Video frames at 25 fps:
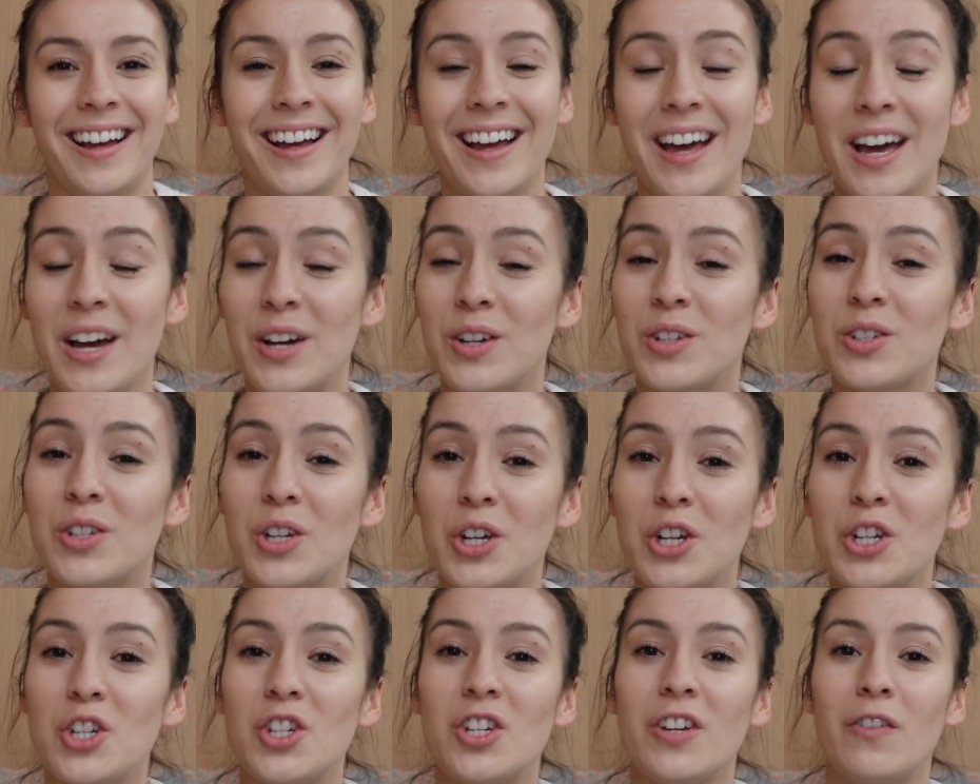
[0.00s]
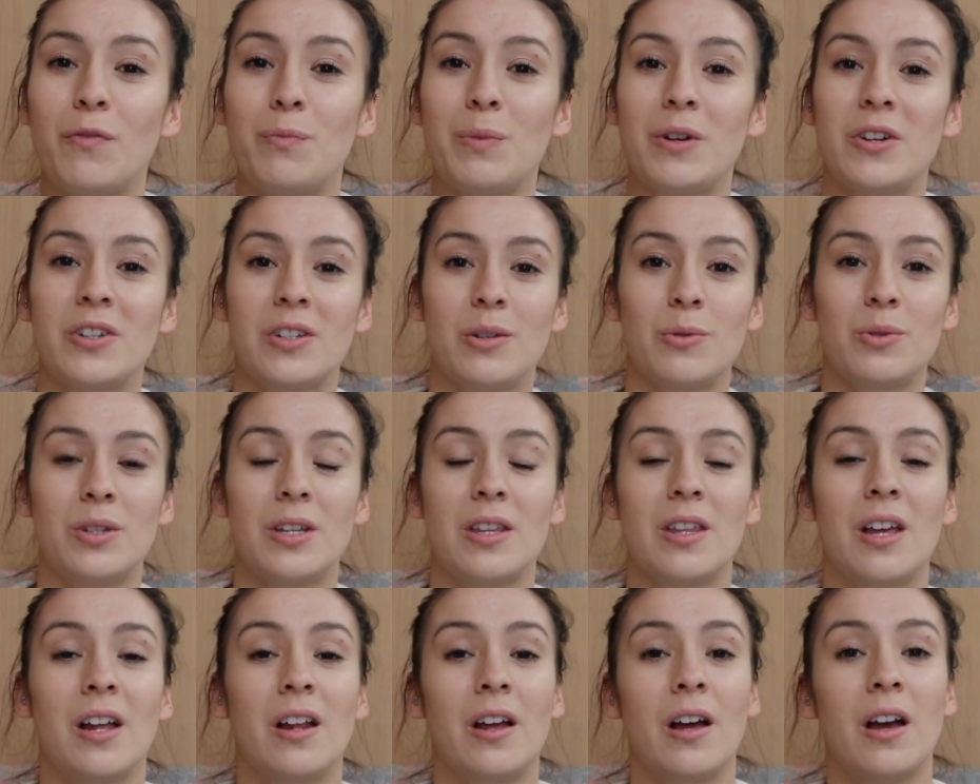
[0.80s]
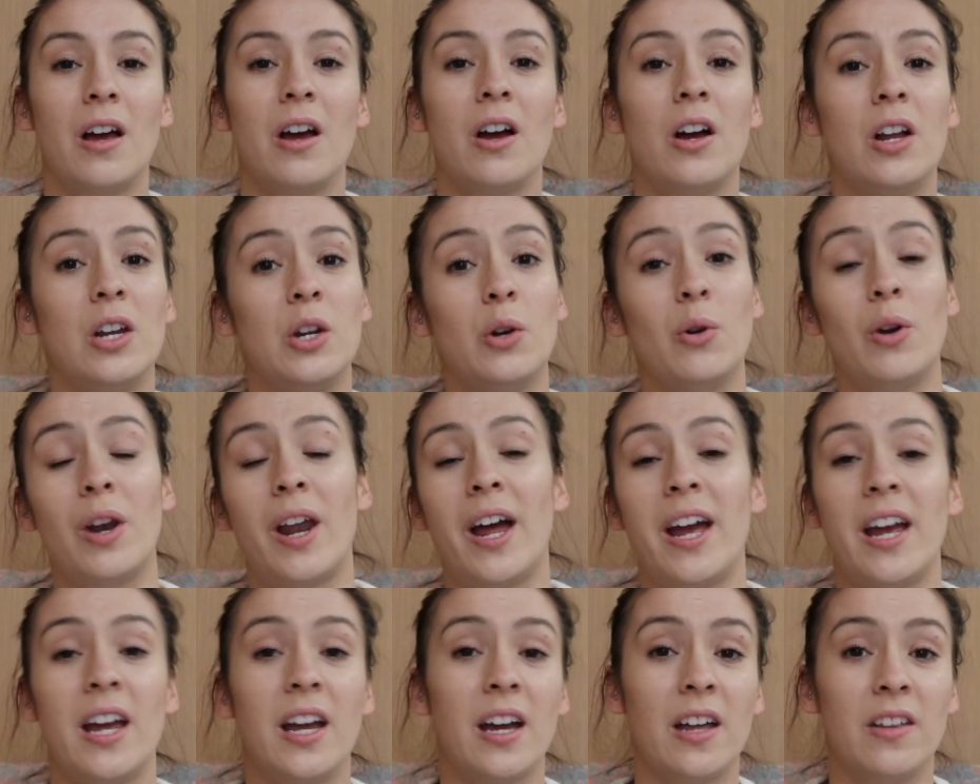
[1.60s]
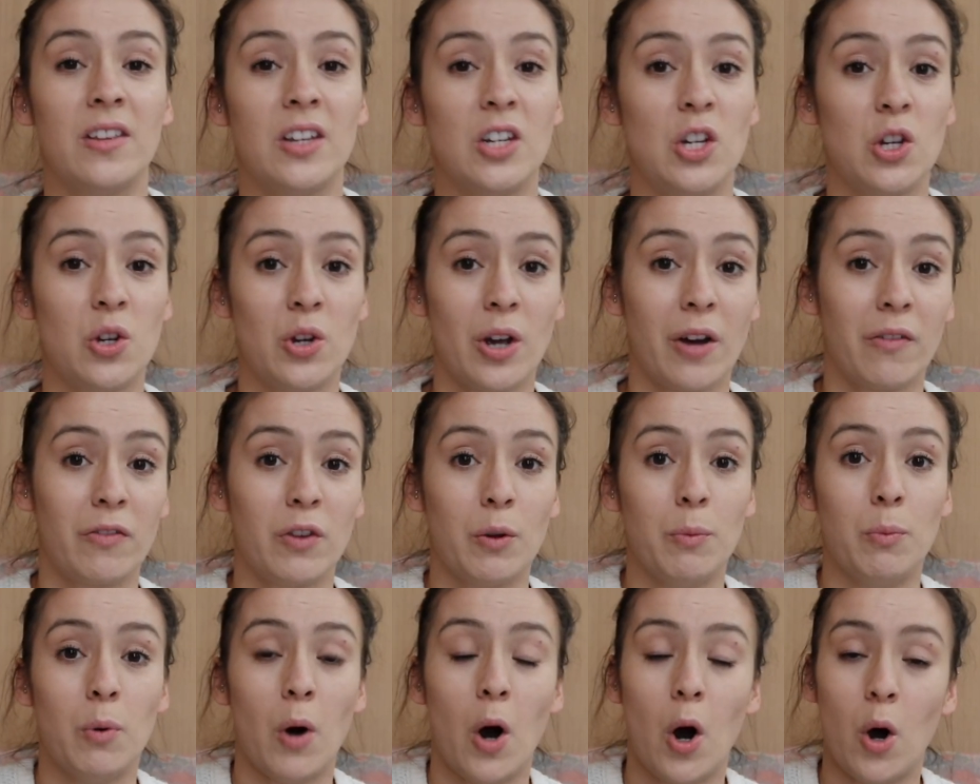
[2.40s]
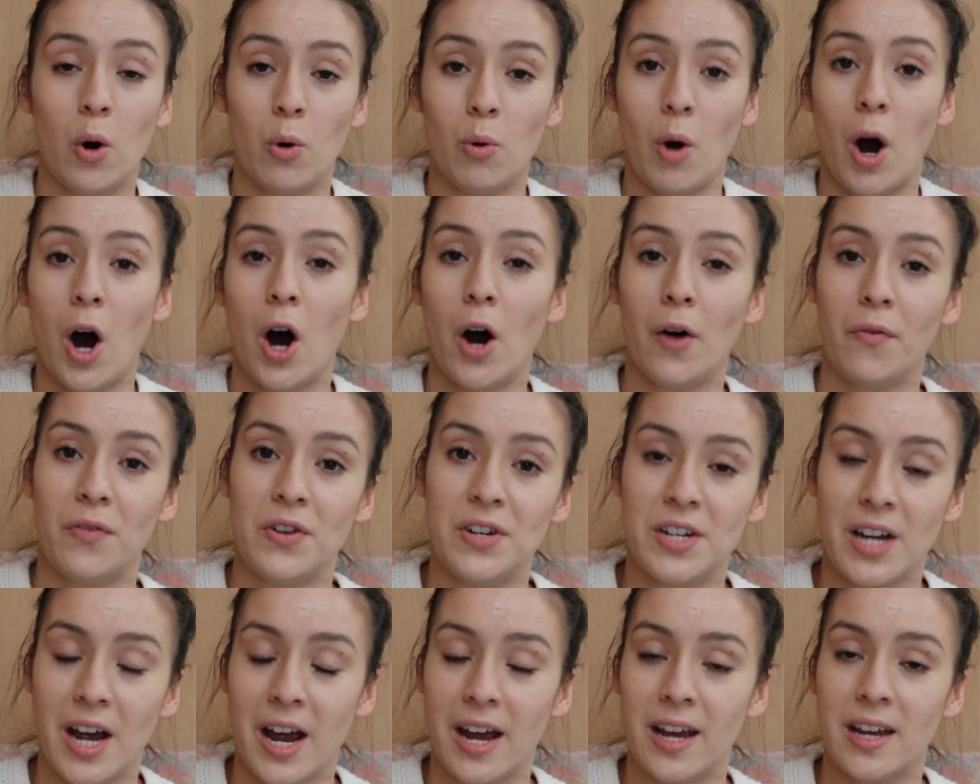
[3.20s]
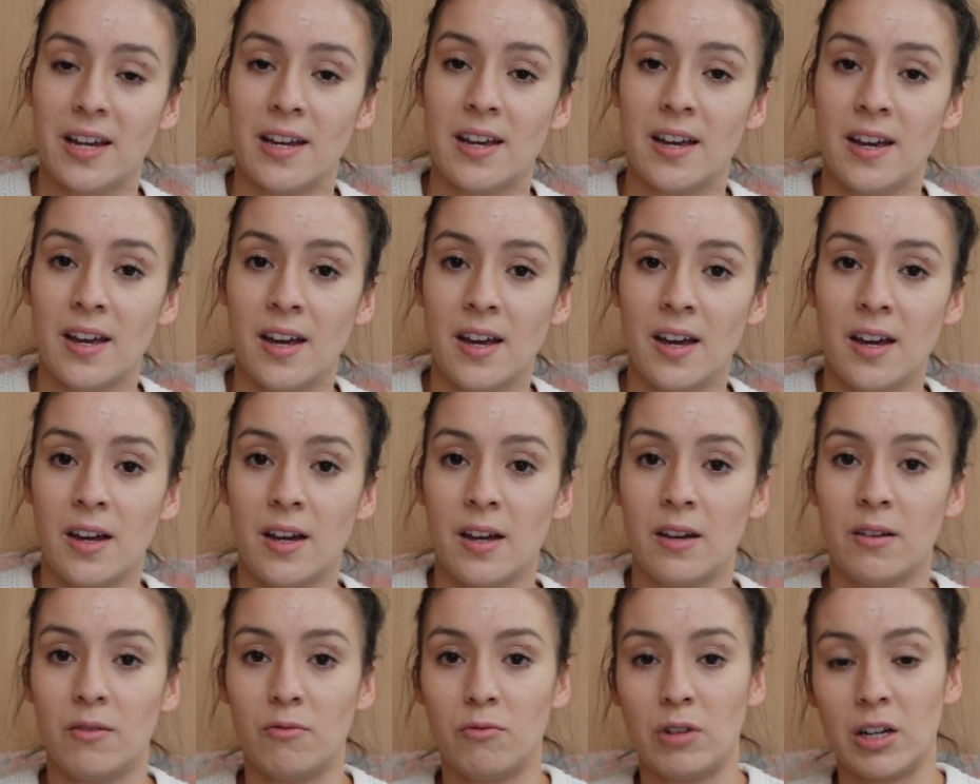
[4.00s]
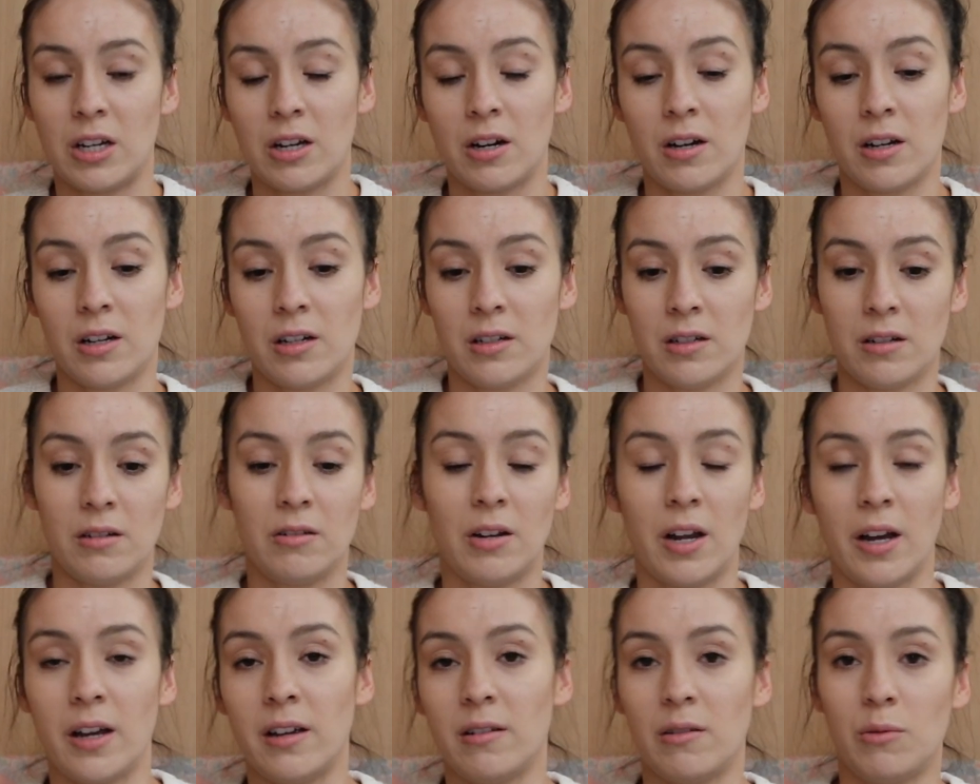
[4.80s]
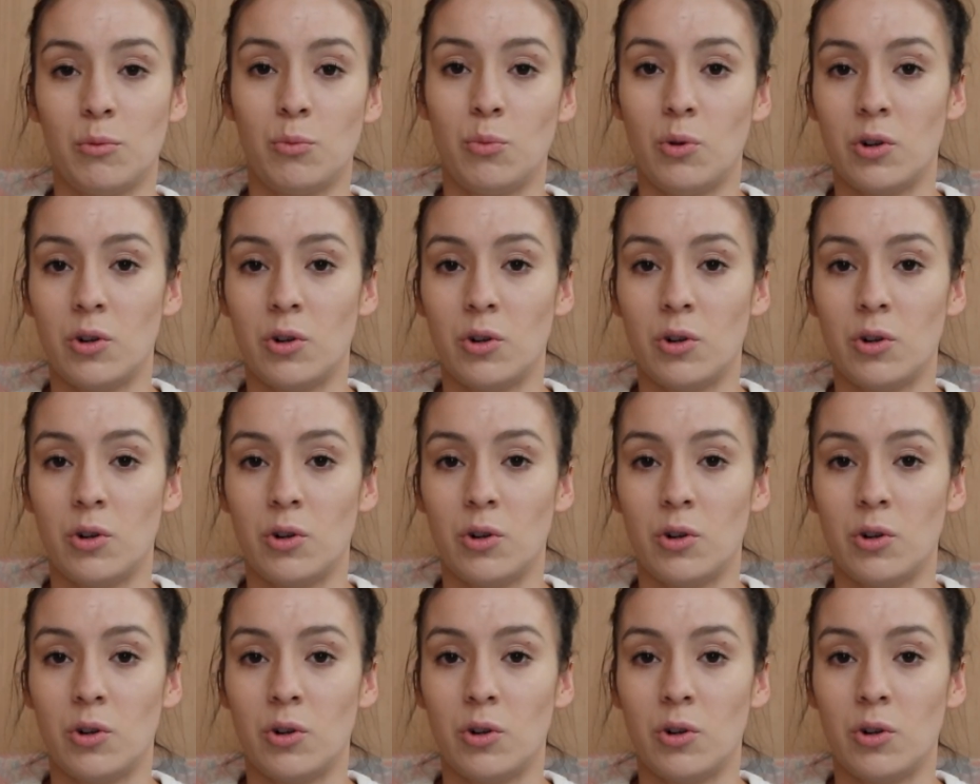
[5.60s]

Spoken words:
It was a good shift because it was either early or late and then you could have the whole half a day, regardless, like